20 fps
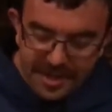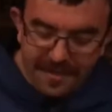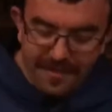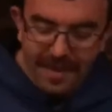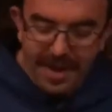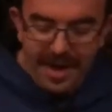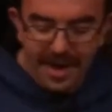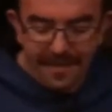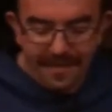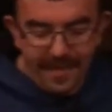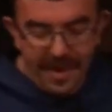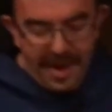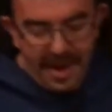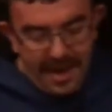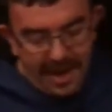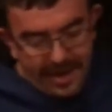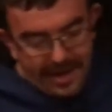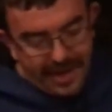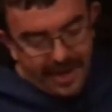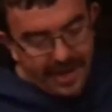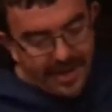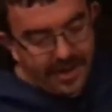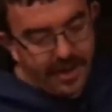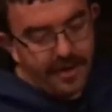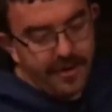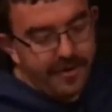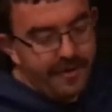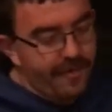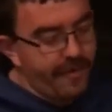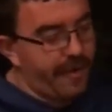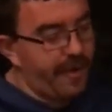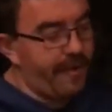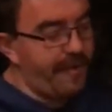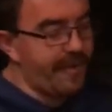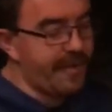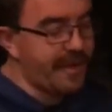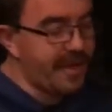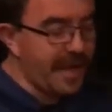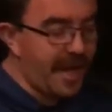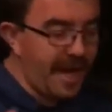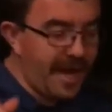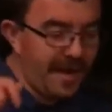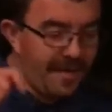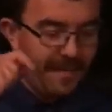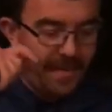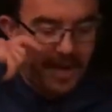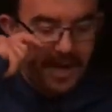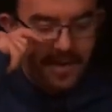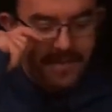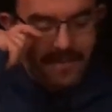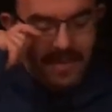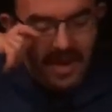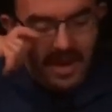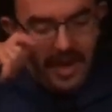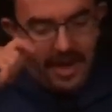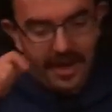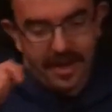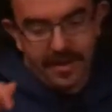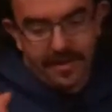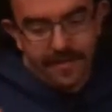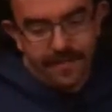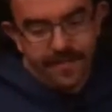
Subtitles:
in my bag, and those are what will stay in my bag